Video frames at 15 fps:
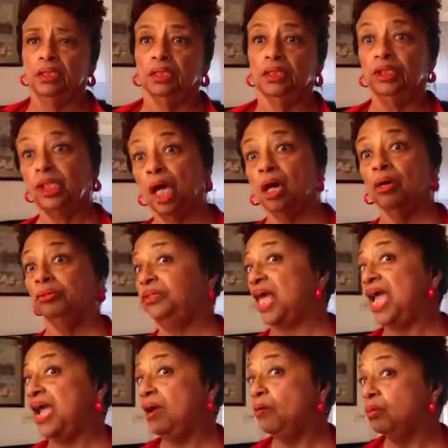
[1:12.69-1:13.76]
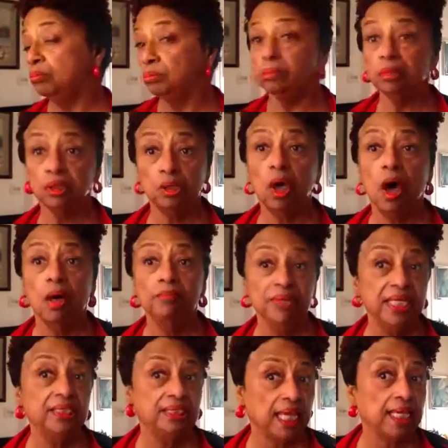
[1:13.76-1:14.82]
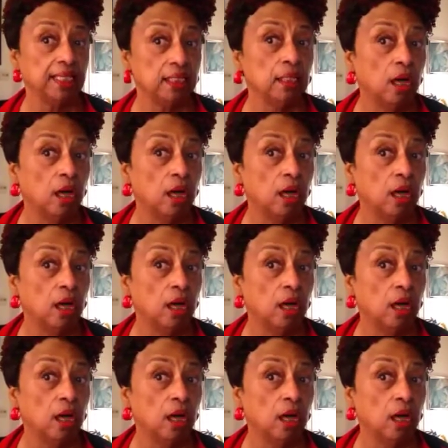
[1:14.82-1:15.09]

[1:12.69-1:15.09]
So they saw me taking